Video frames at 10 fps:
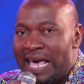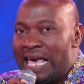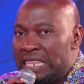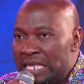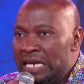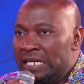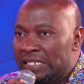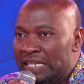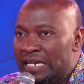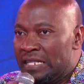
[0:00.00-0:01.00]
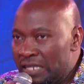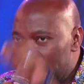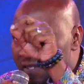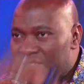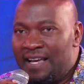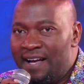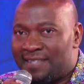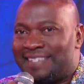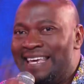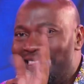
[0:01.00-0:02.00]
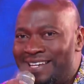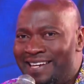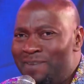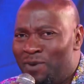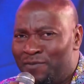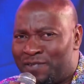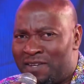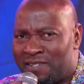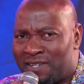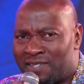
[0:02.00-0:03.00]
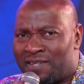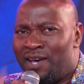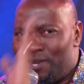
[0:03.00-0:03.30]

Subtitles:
and then he said, this church, in the name of Jesus,